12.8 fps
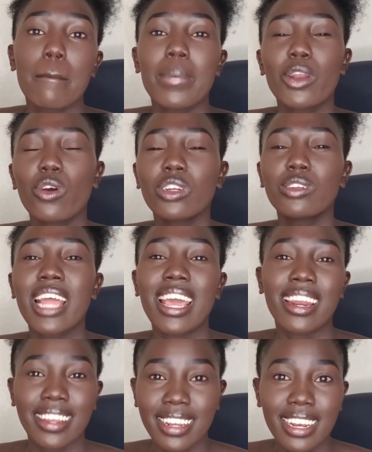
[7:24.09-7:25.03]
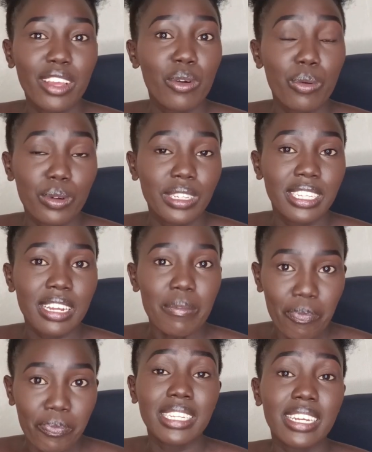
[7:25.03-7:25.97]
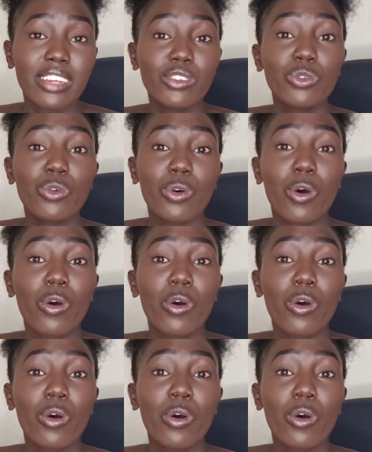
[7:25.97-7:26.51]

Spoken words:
but not directly quoting, but just to